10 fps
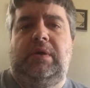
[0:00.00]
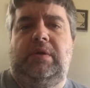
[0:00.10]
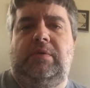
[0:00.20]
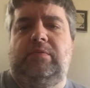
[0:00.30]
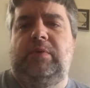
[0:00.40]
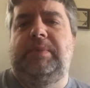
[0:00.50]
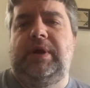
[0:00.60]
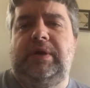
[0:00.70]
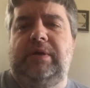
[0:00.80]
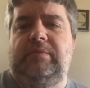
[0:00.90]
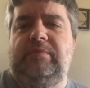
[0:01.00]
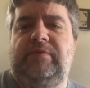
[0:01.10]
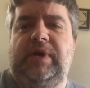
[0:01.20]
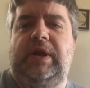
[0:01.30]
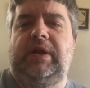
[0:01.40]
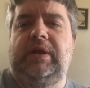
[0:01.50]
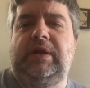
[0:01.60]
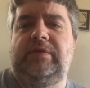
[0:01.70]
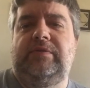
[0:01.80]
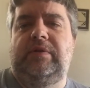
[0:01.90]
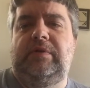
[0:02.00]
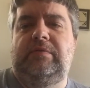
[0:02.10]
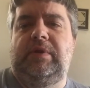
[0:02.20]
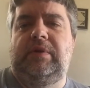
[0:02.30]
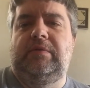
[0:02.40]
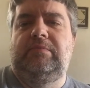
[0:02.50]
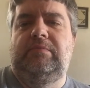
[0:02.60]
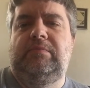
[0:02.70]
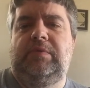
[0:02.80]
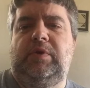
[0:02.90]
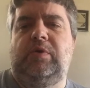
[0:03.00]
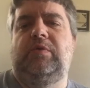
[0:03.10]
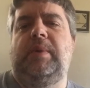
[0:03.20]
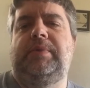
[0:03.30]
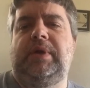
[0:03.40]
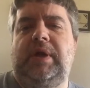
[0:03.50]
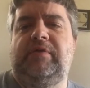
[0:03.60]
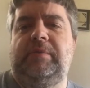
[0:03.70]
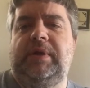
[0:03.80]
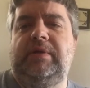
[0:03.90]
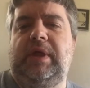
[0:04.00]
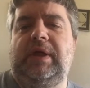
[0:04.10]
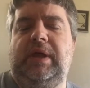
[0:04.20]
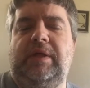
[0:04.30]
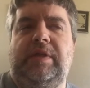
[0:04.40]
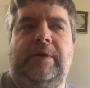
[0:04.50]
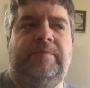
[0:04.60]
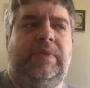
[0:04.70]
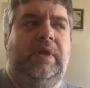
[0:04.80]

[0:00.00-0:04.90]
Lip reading: A rebellion fighting against a corrupt government, that kind of thing.